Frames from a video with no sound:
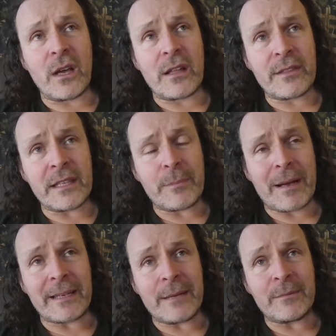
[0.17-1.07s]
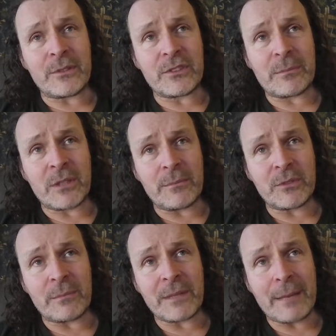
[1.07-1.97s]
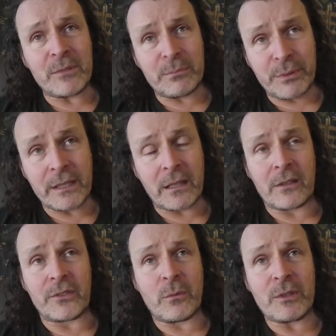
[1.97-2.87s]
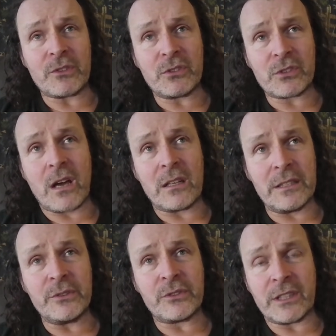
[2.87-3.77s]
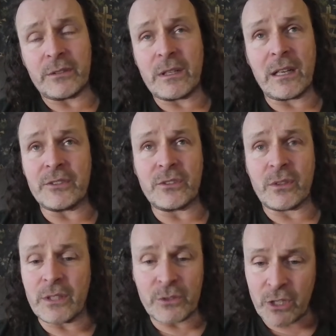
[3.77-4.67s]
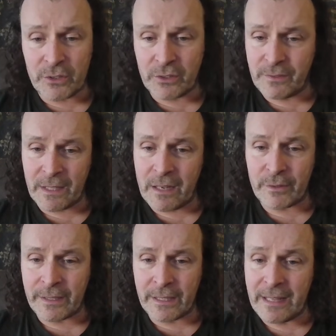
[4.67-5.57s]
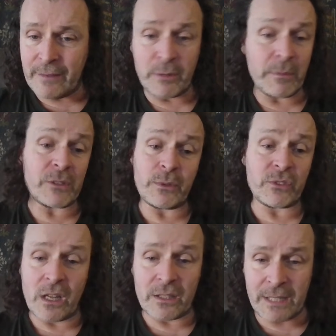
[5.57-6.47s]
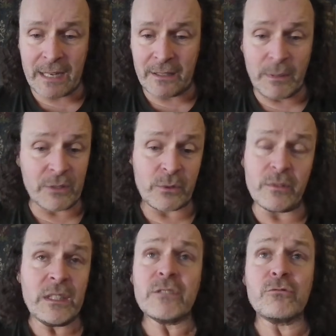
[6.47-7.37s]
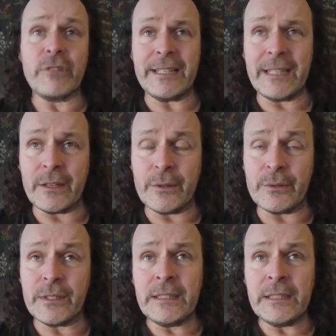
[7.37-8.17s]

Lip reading: think about games, sometimes some games are brittle. So once you start losing, you realise you've got no chance of recovering, and therefore you might as well start again. You might as well reload.